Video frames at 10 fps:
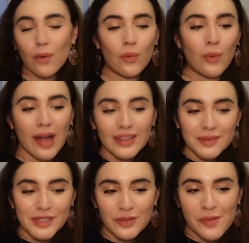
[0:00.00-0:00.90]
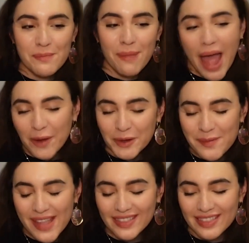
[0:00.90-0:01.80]
welcome to
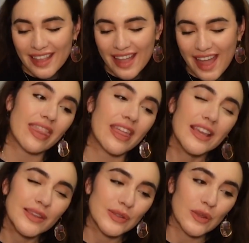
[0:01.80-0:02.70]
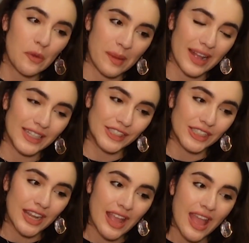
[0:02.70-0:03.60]
Empowermente. Thank you so much.